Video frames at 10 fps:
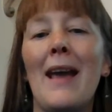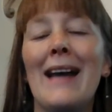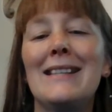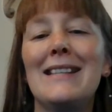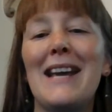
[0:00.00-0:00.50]

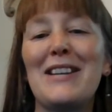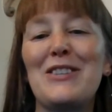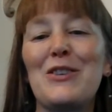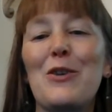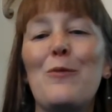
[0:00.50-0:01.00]
And
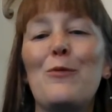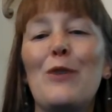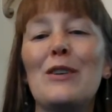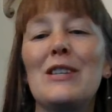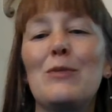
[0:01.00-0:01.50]
yet,
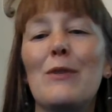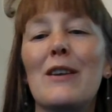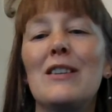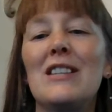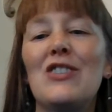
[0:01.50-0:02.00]
confronted with
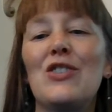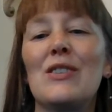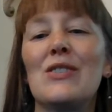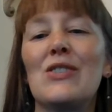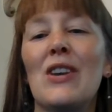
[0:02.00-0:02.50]

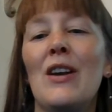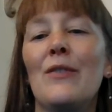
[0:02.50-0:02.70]
conditions